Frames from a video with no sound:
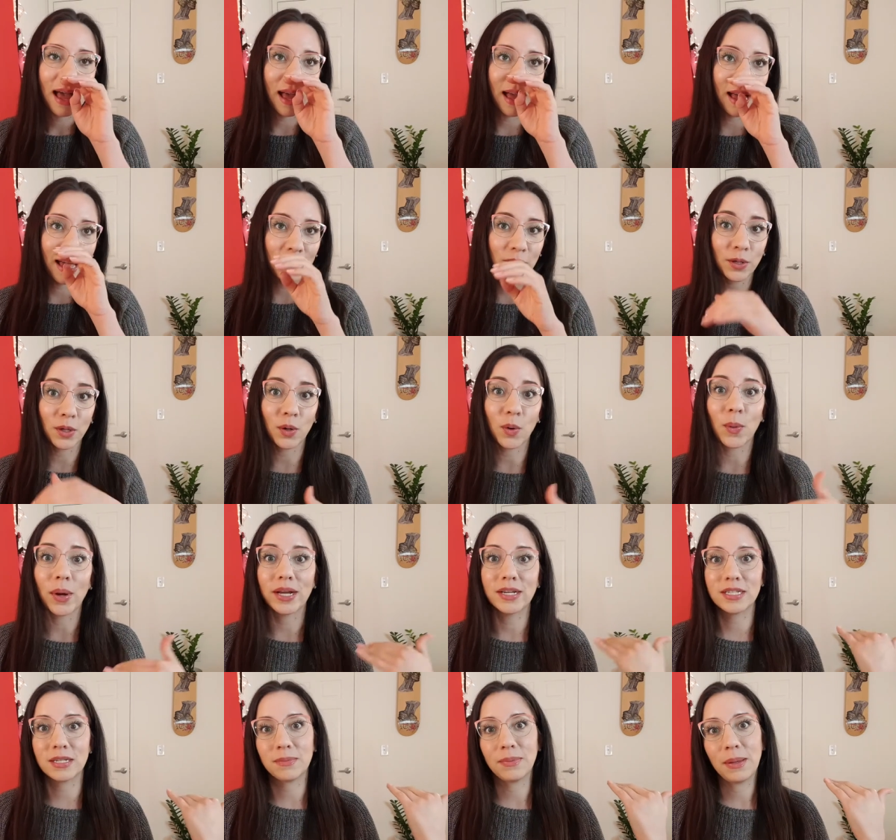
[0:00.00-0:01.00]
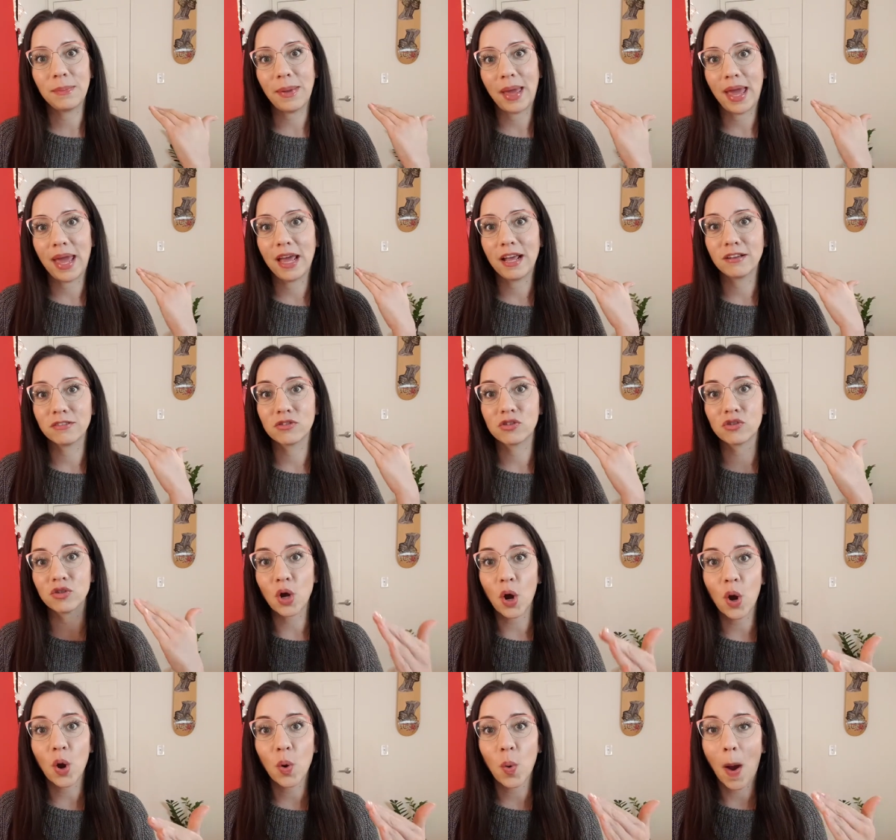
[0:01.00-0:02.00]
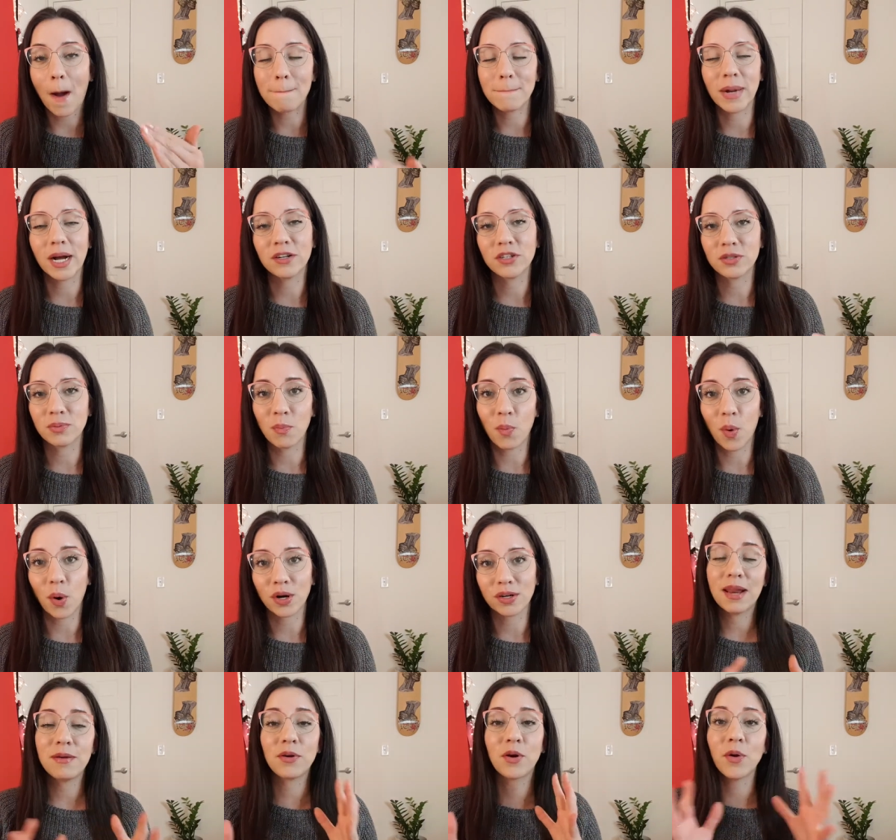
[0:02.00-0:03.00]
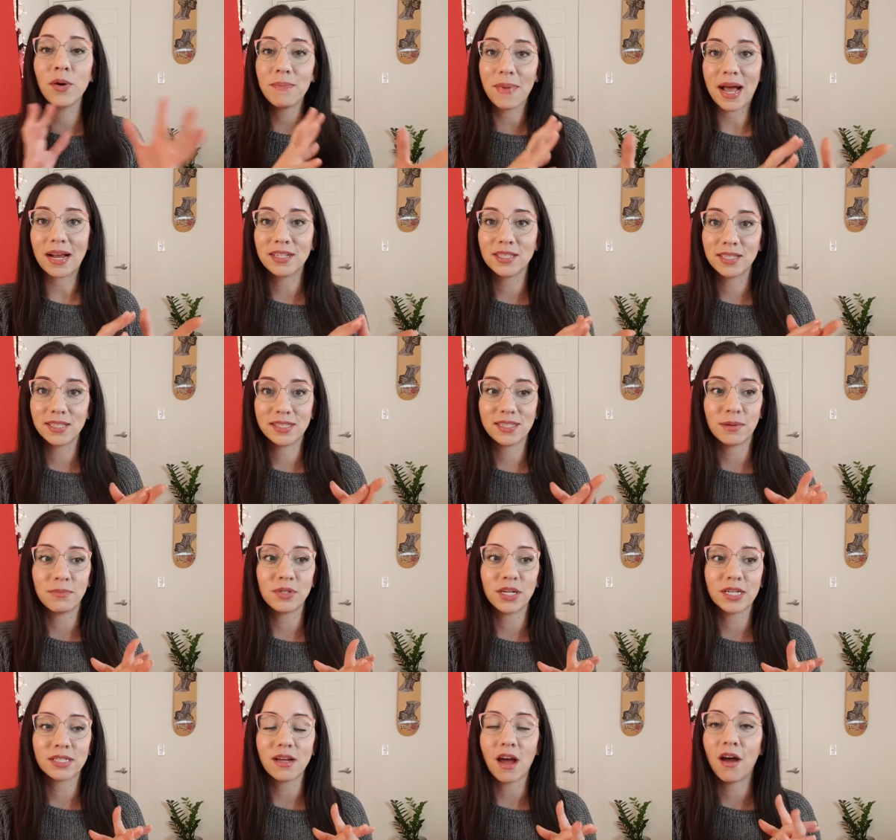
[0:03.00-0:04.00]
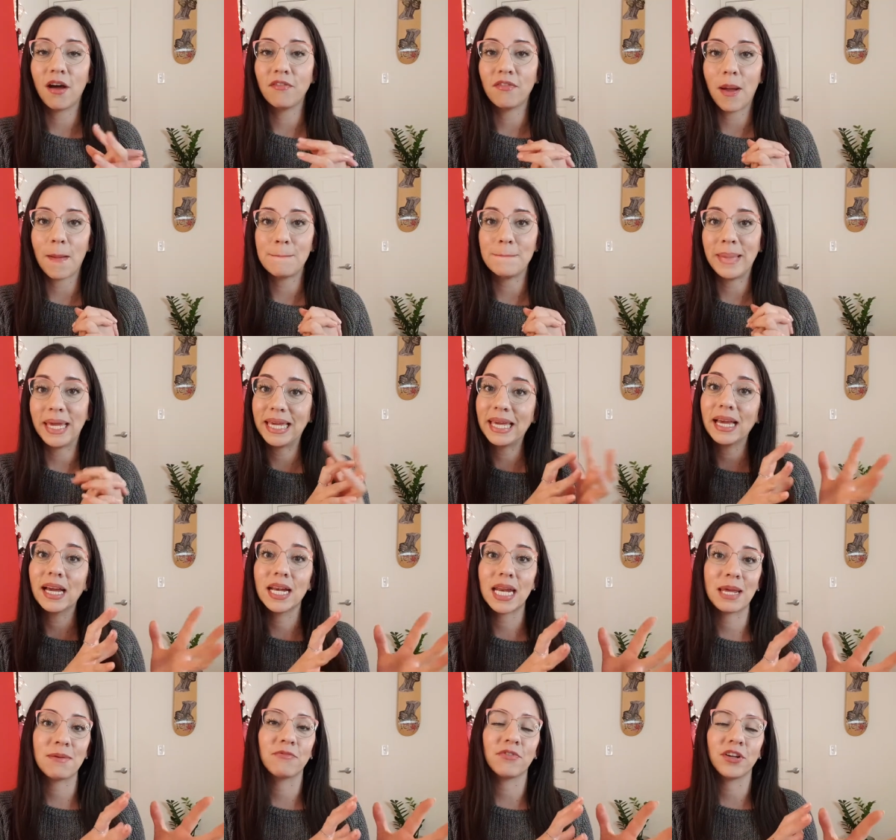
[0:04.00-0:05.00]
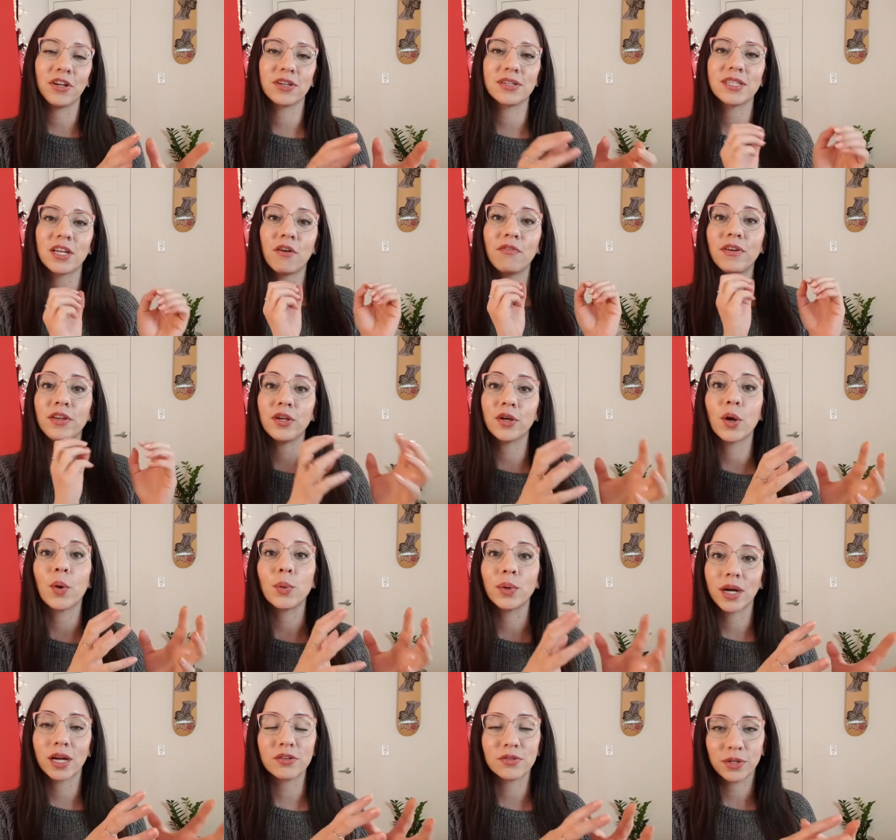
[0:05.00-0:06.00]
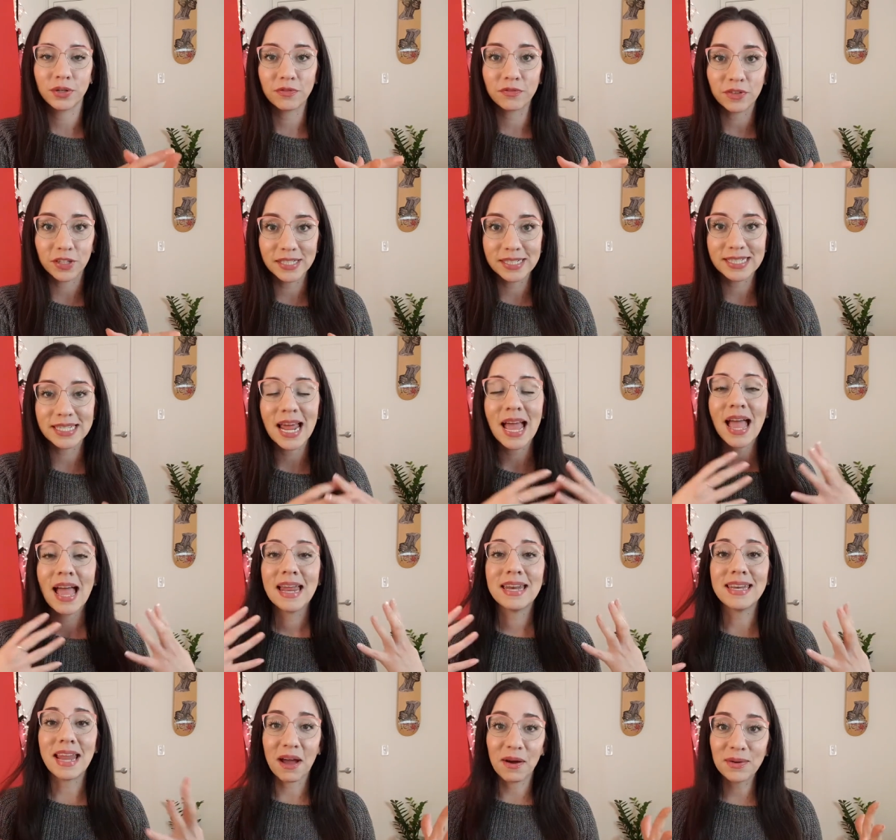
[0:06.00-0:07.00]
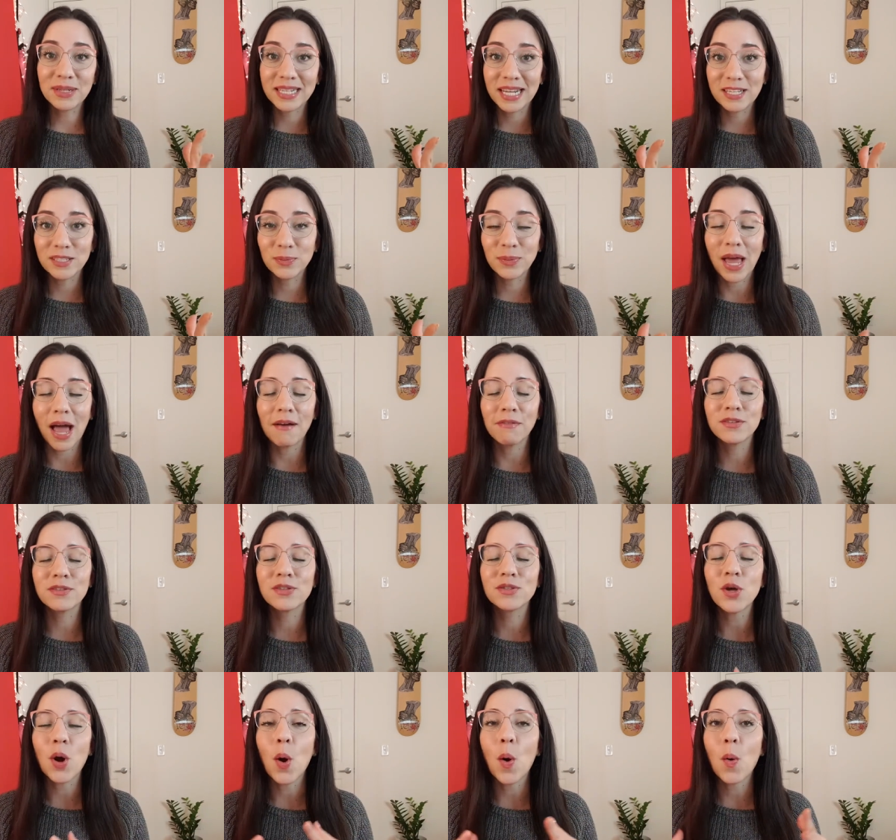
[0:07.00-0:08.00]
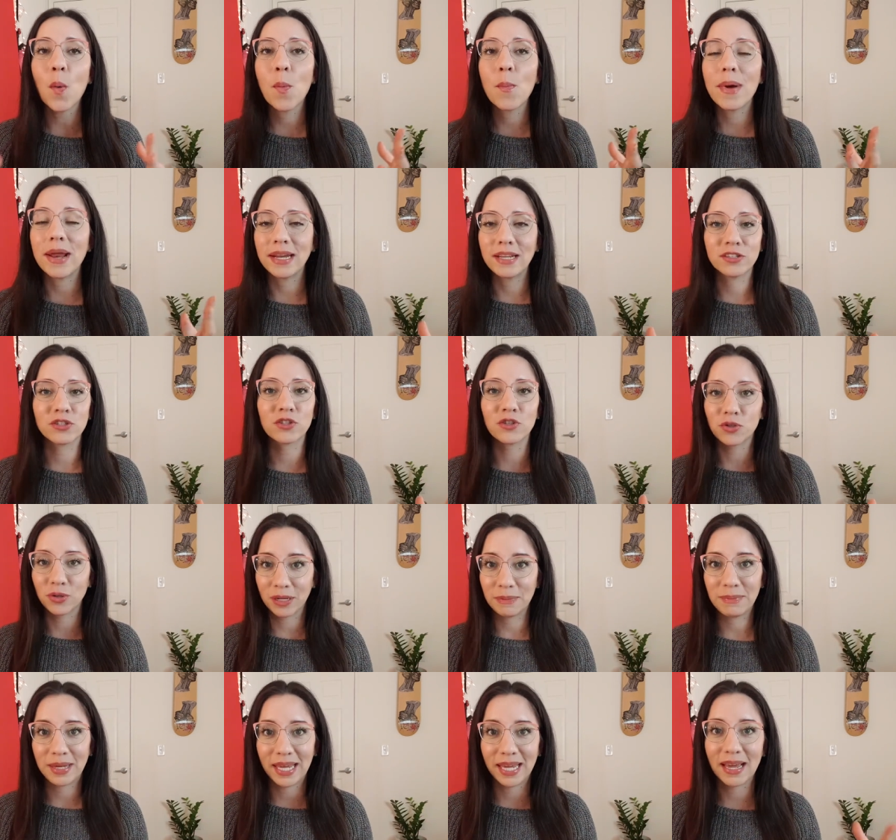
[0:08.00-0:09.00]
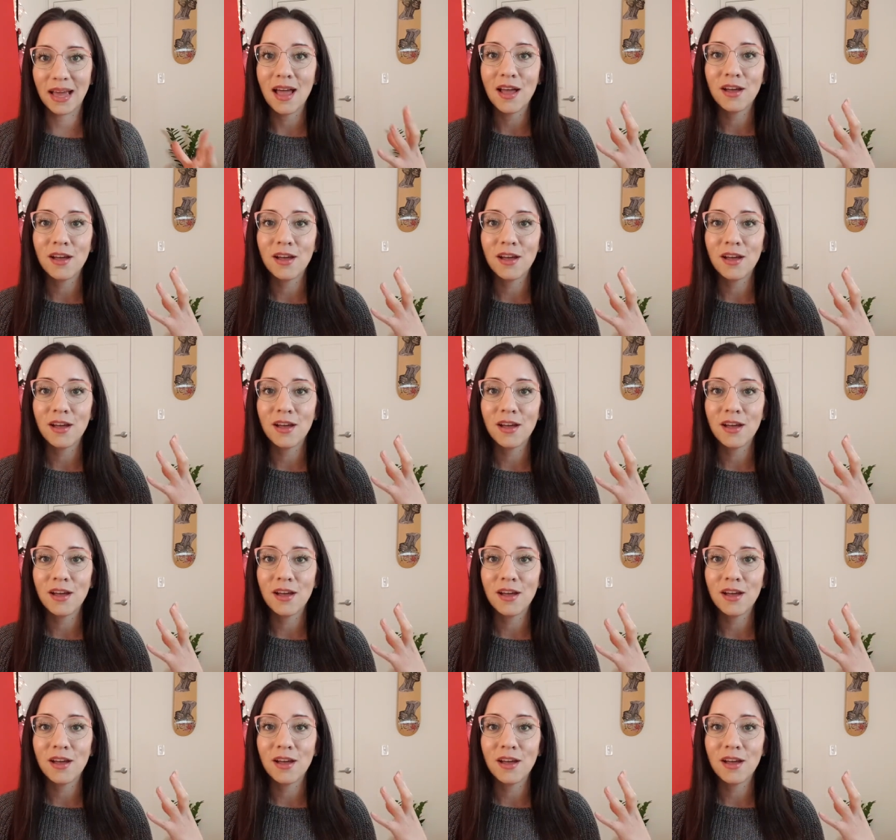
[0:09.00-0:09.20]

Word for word: uh, you're going to be paying so much more. And going back to the subject of making a name for yourself in your own country first, nowadays we have so many streaming